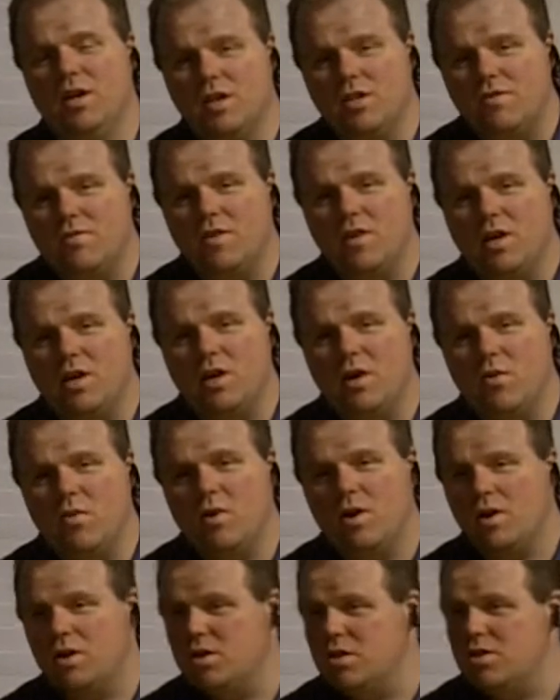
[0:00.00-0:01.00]
In this video,
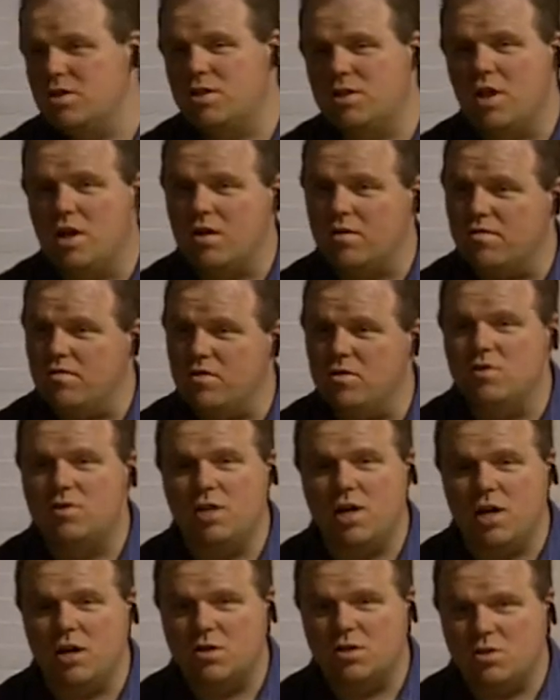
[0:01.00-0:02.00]
we're going to just take a few
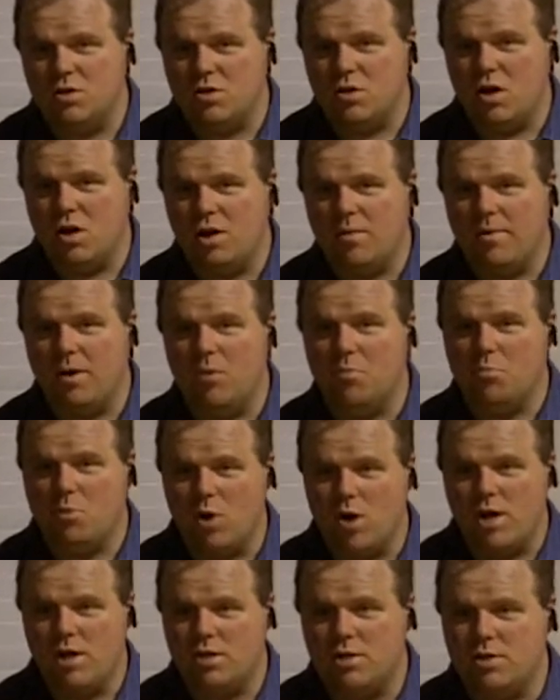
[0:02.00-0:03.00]
seconds to talk about
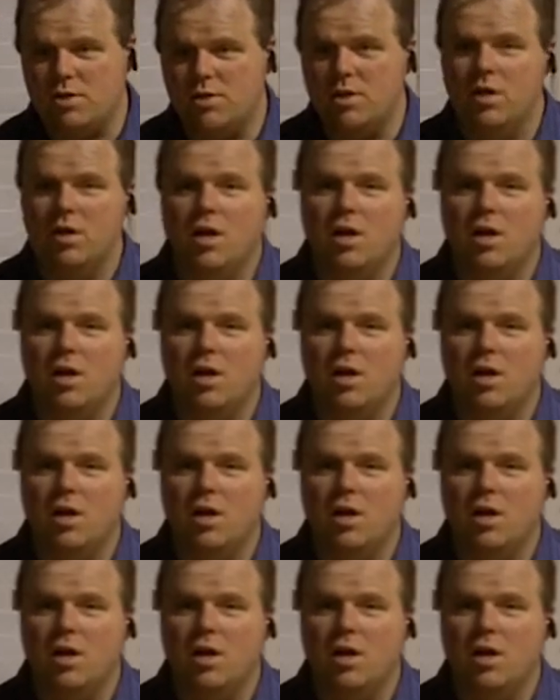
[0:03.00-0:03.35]
brakes.